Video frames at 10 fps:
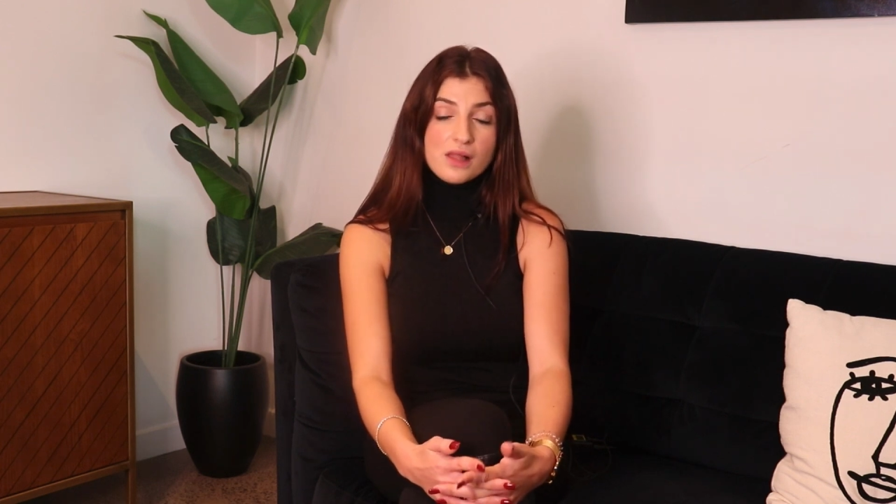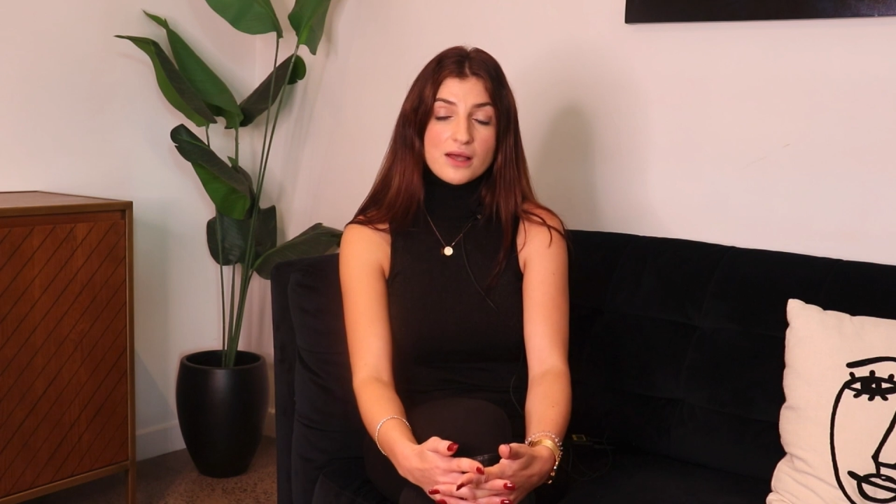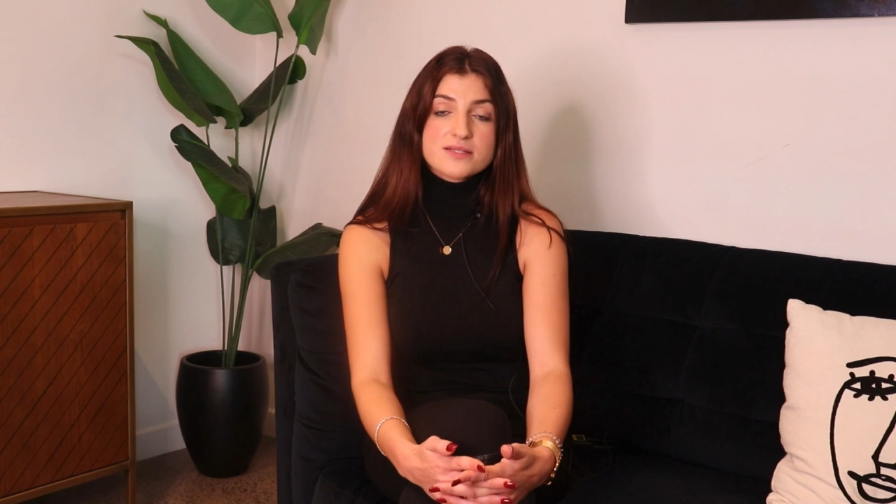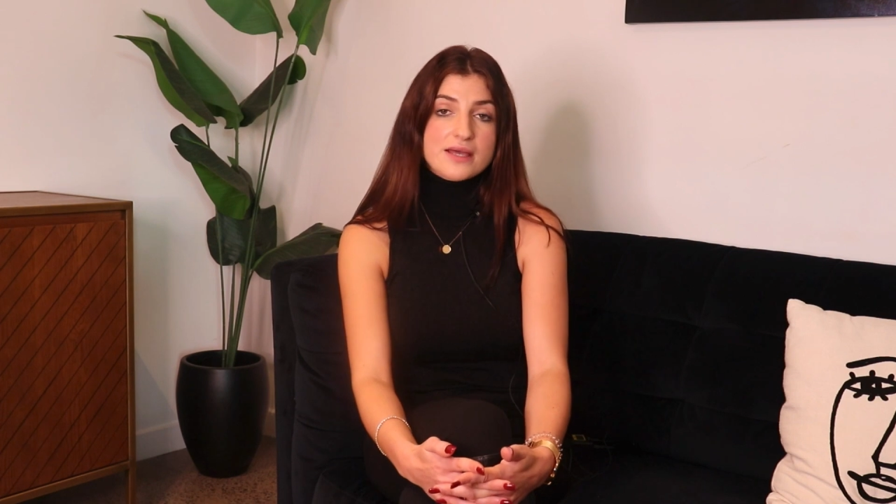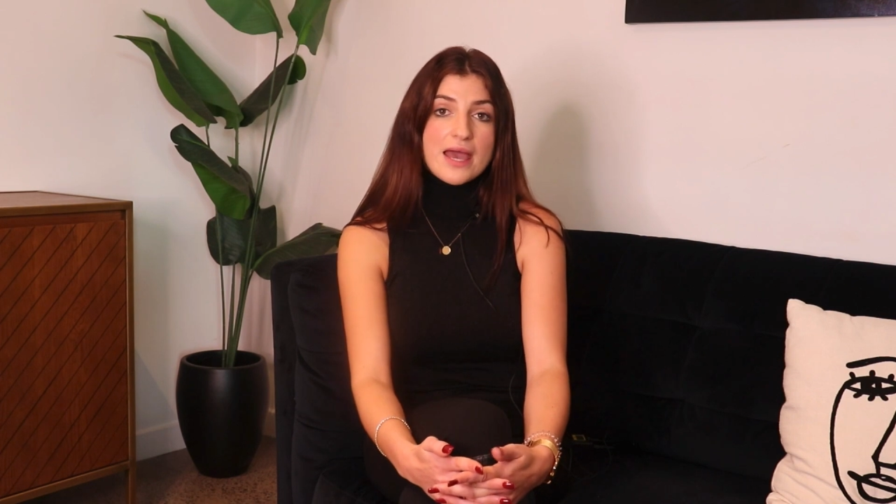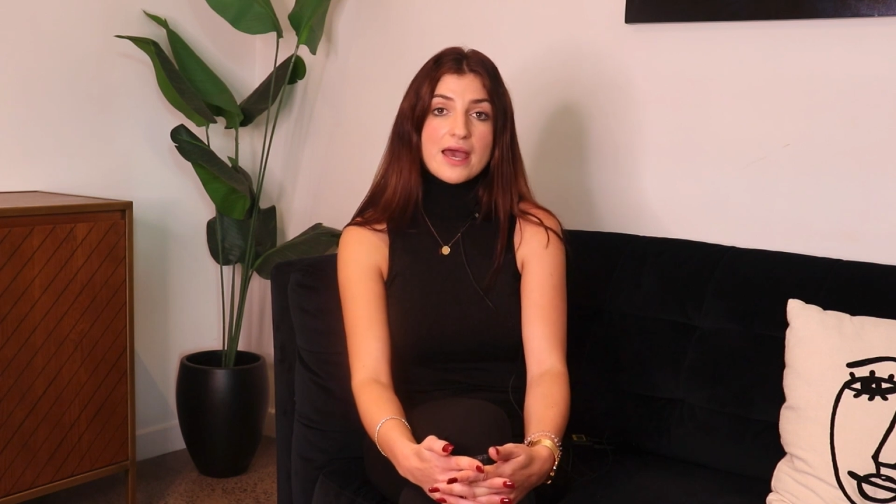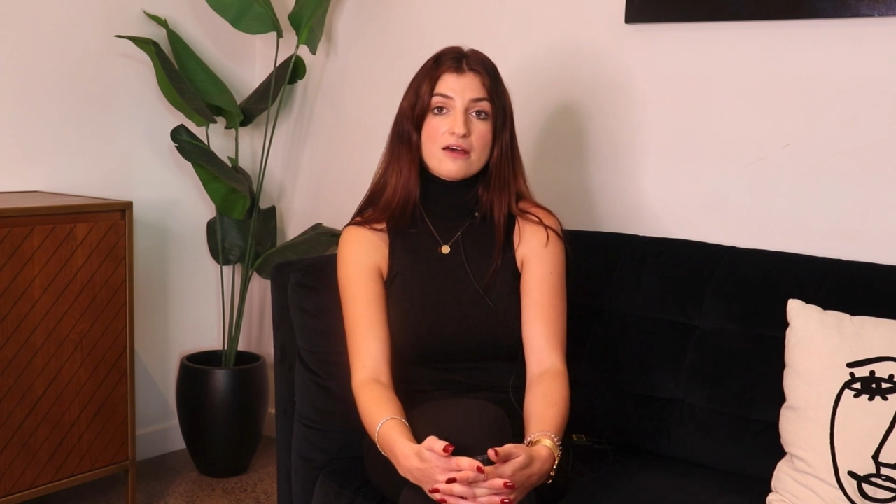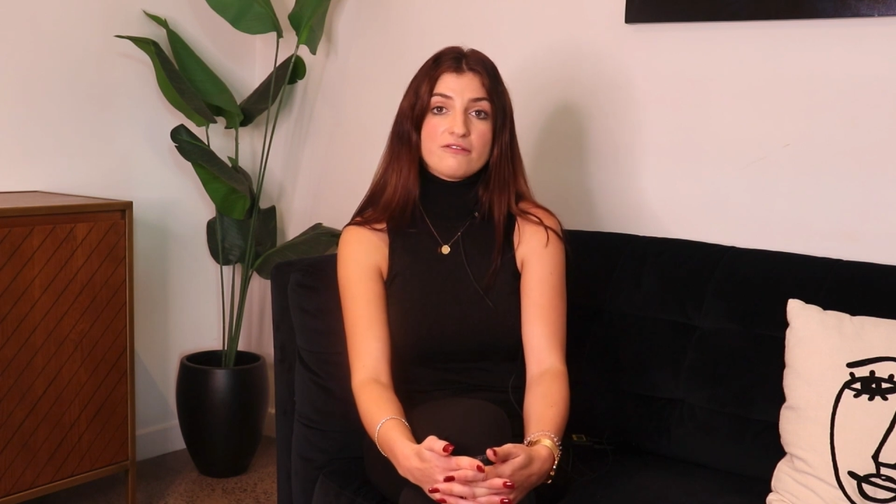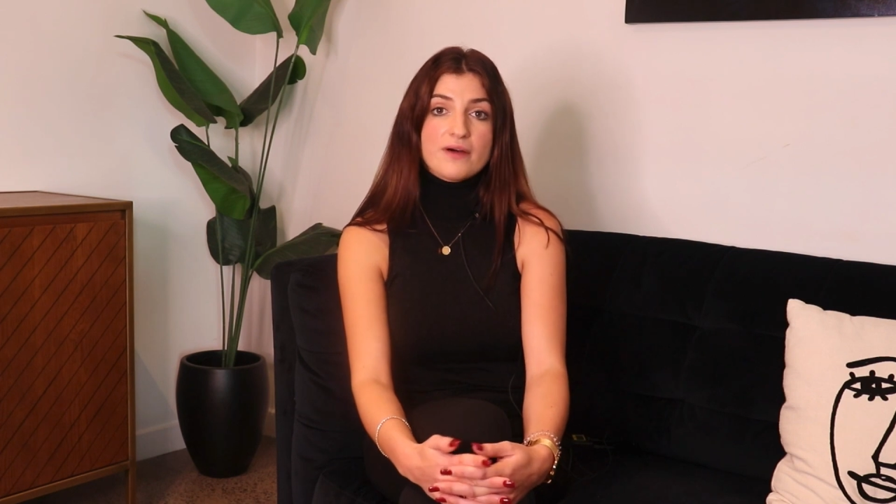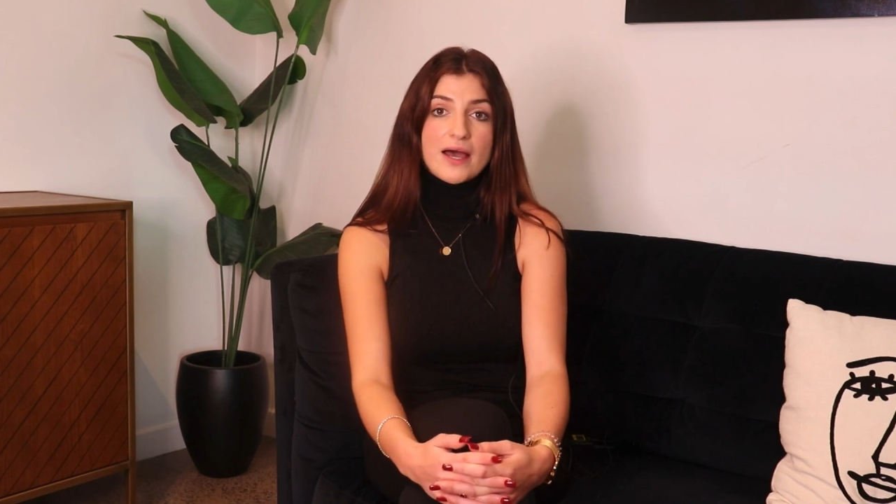clients I
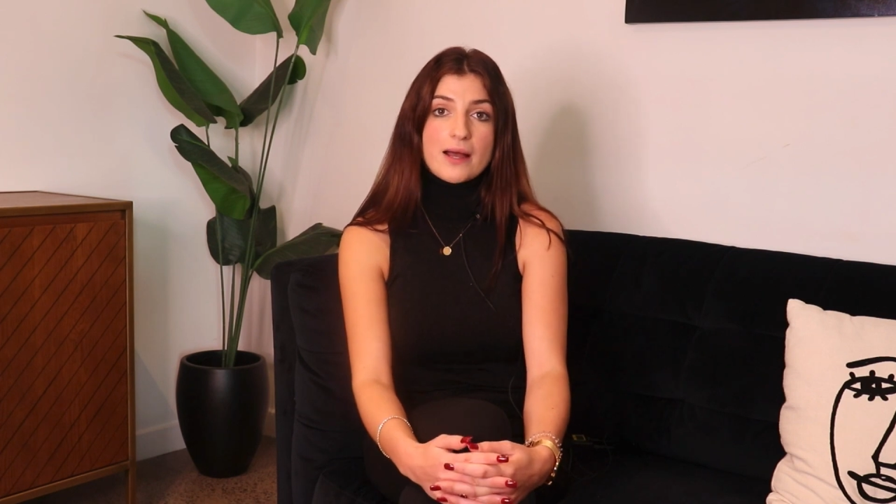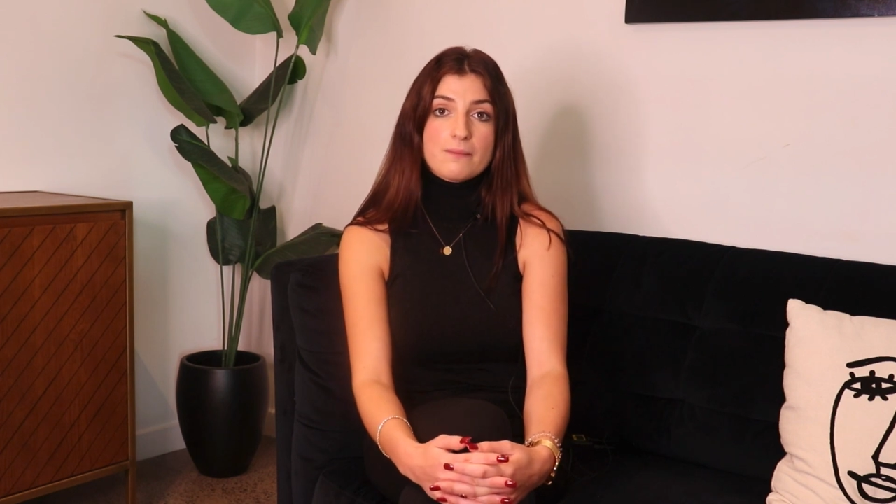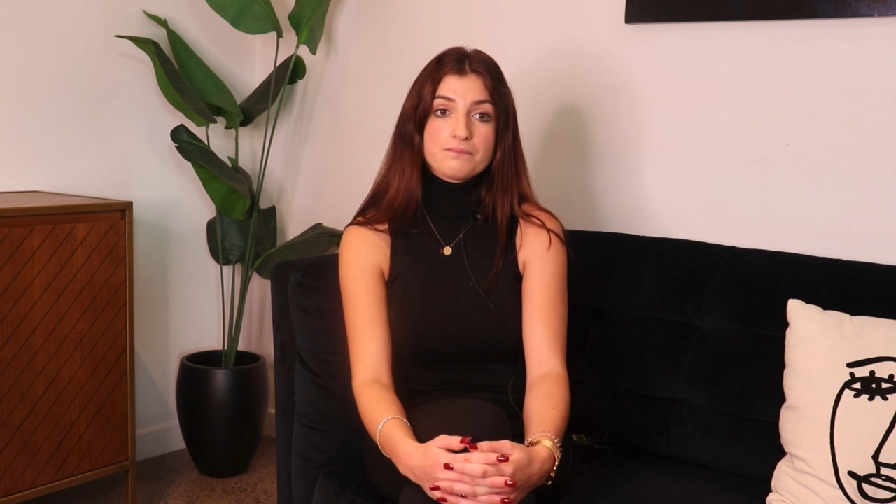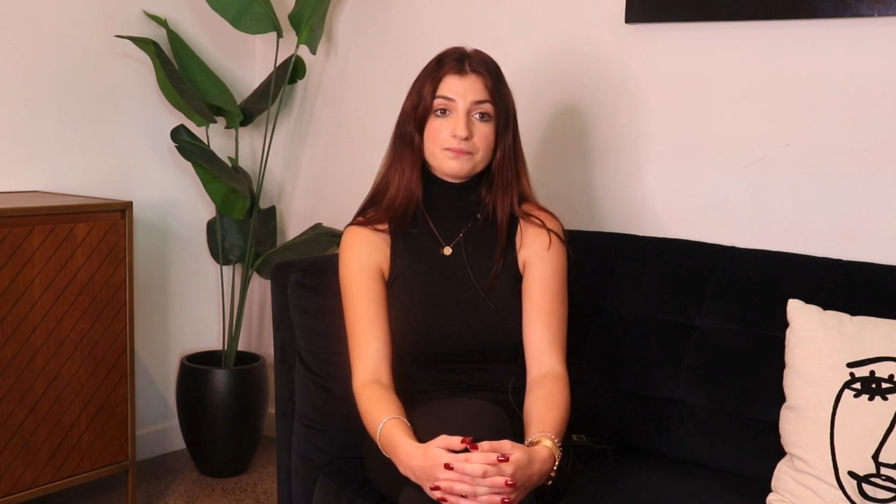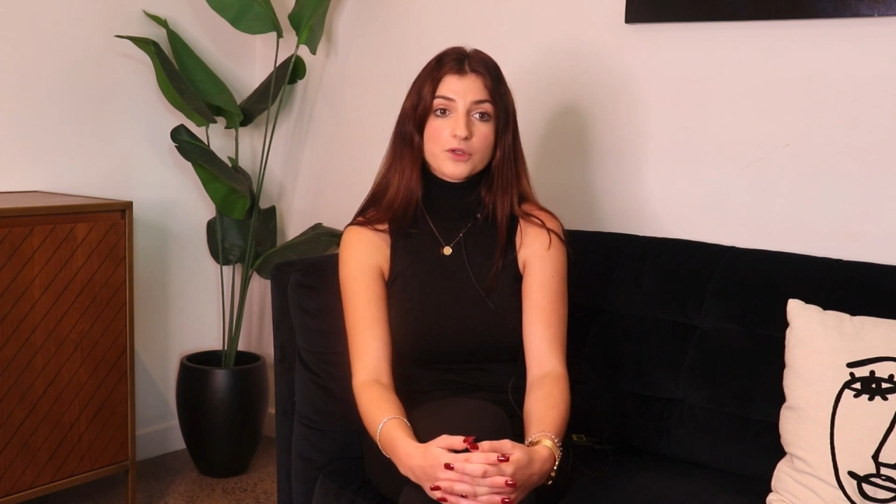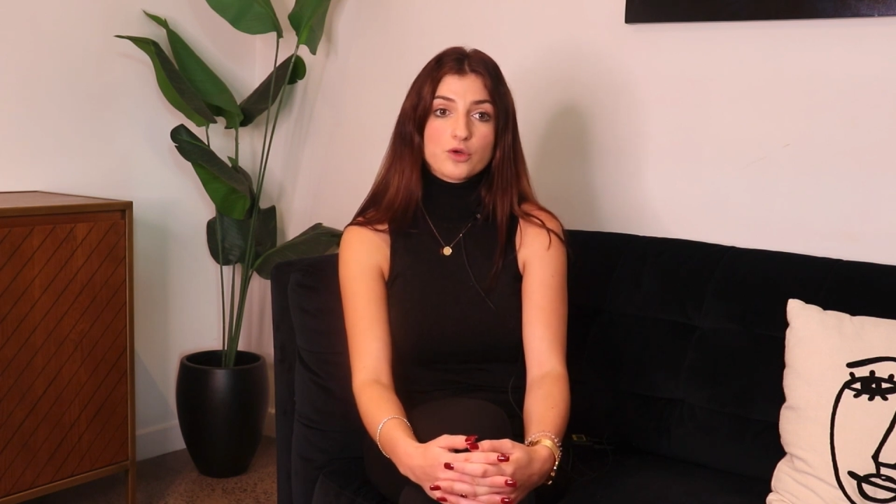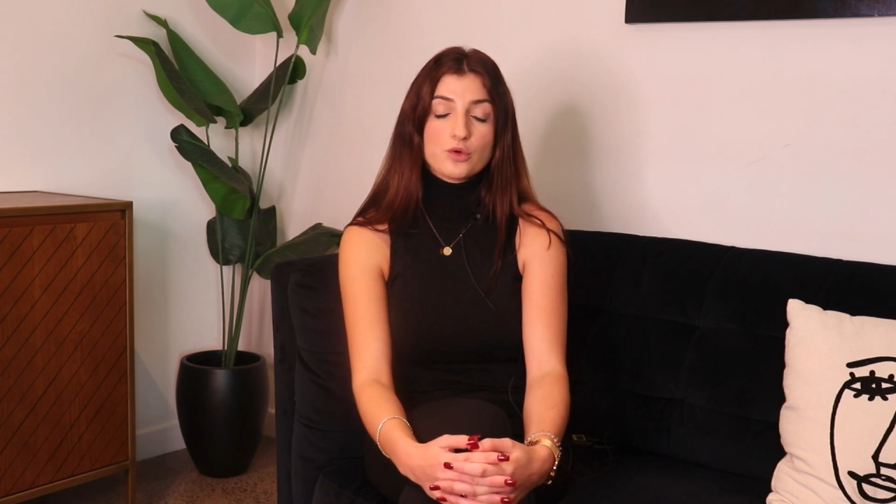have um,